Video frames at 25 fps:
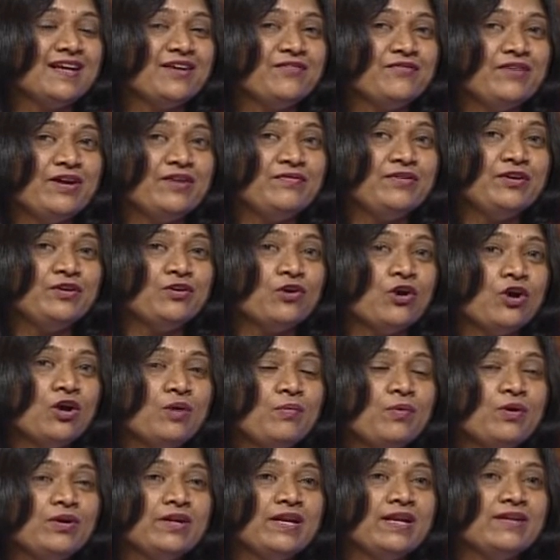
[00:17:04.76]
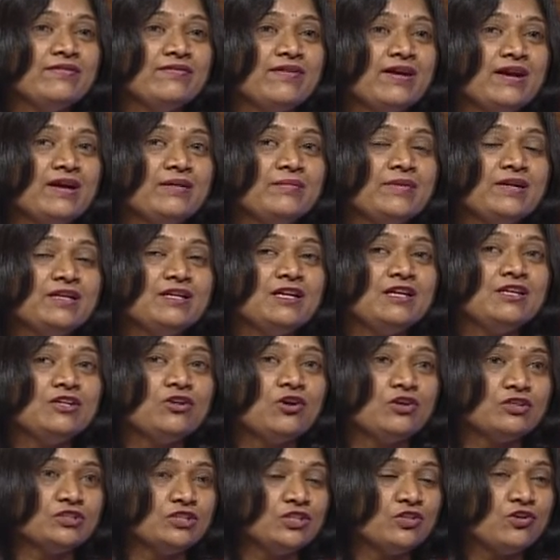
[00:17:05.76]
When we talk about environmental
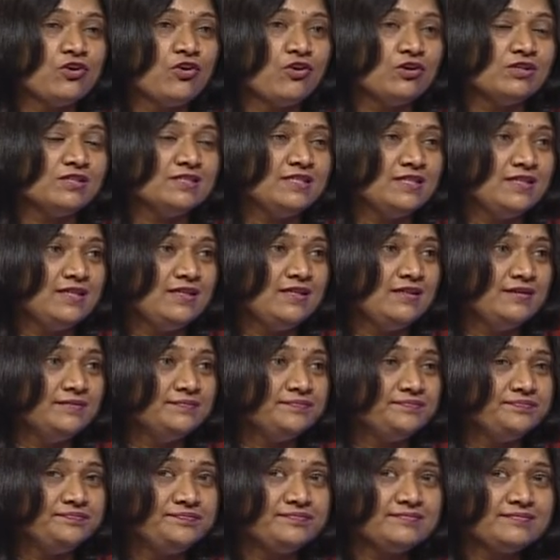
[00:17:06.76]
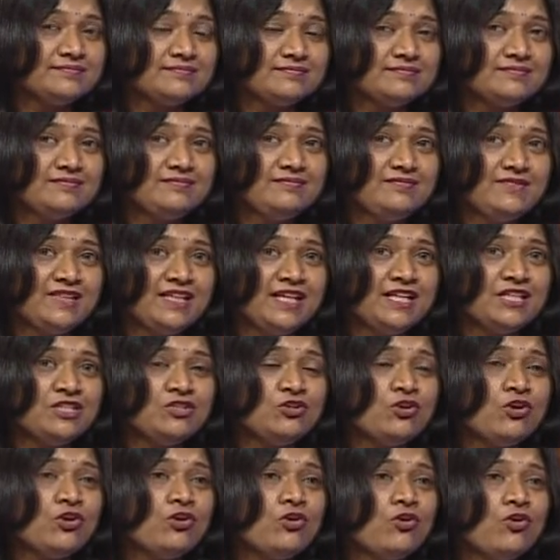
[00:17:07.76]
toxicology, it's
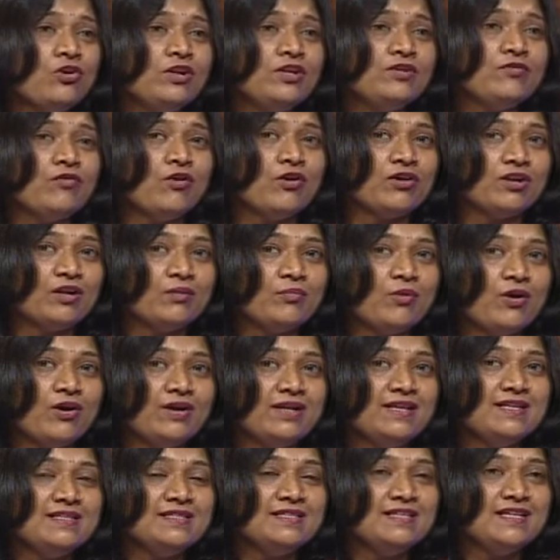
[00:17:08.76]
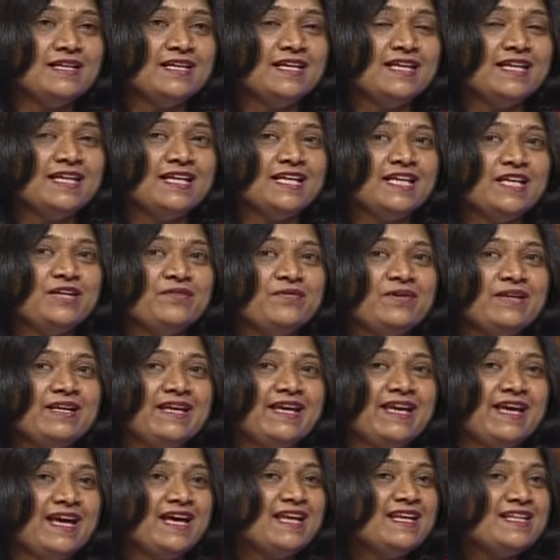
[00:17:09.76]
not only water bodies, even
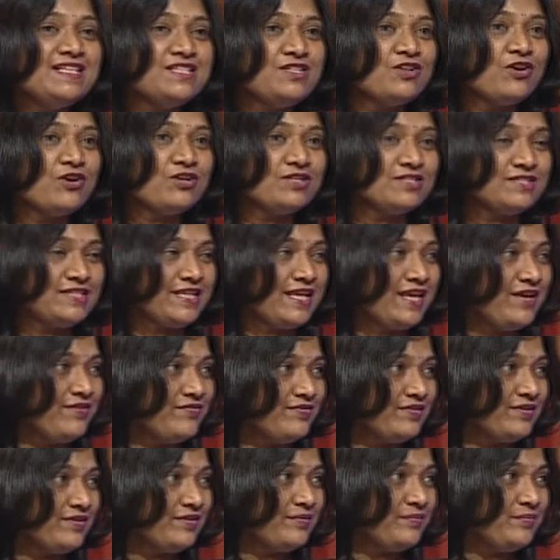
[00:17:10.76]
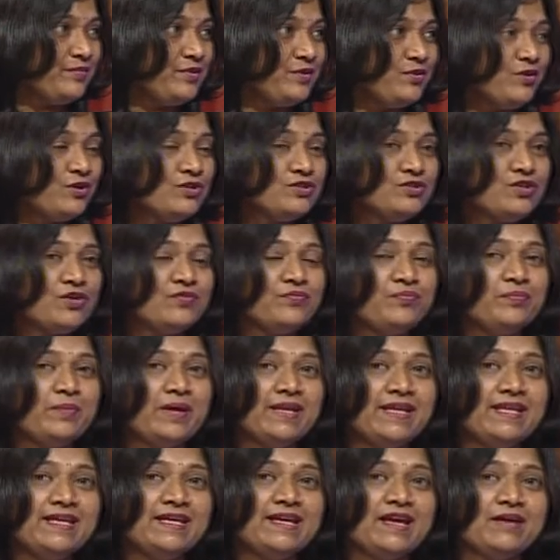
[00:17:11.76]
air is not safe because of
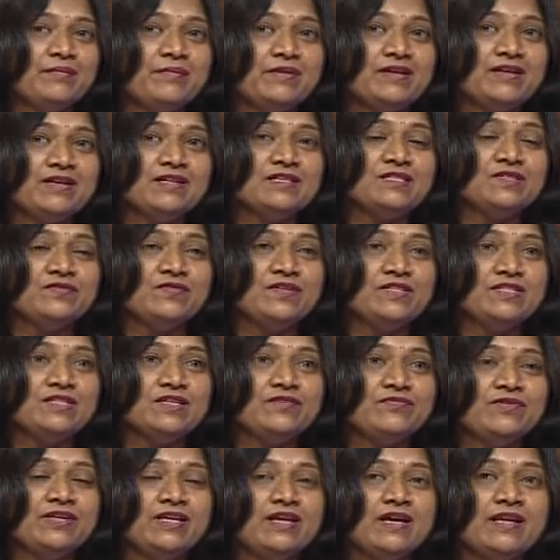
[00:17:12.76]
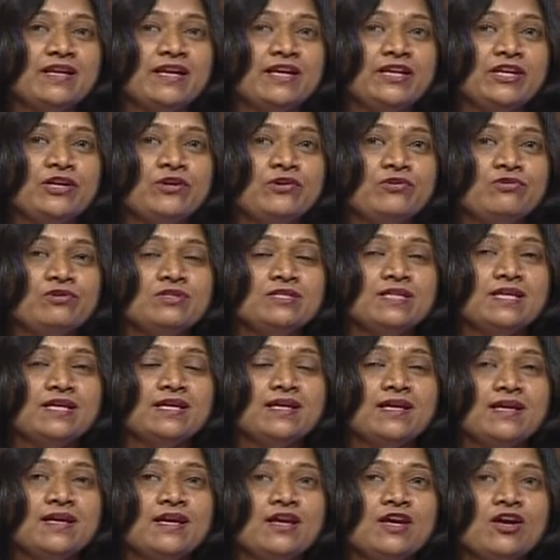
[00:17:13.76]
many chemicals which we are introducing
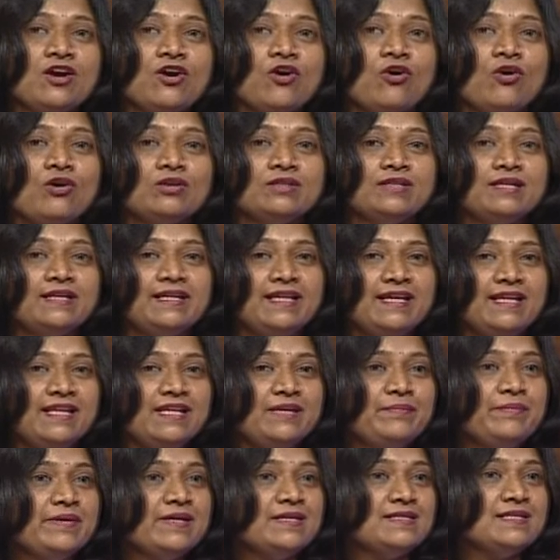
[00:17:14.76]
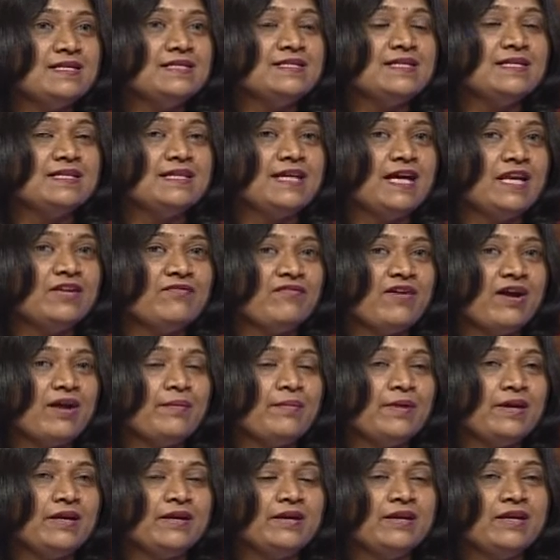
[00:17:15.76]
on the daily basis in the
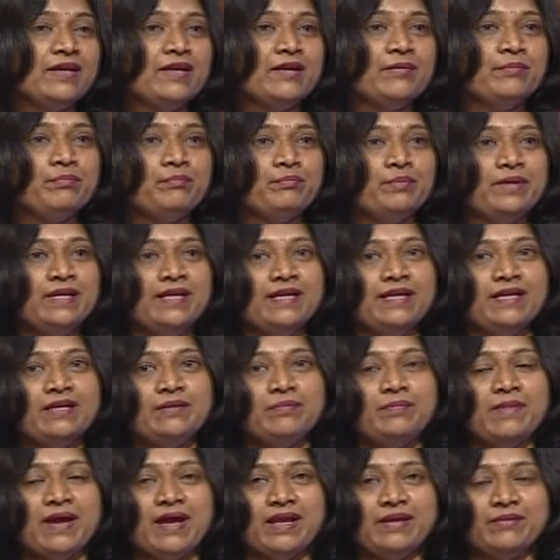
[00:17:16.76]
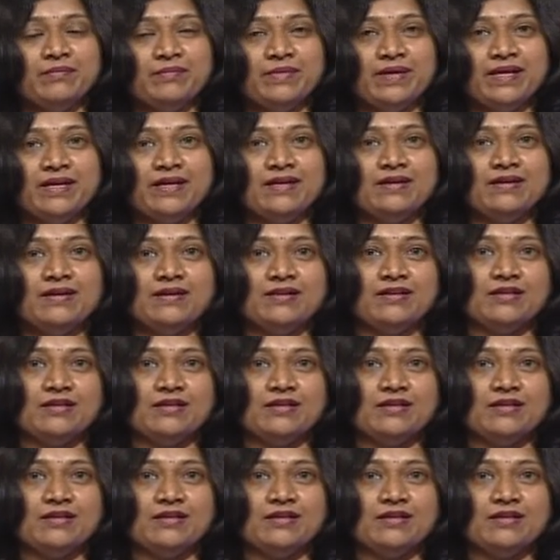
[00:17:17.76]
environment, be it man-made,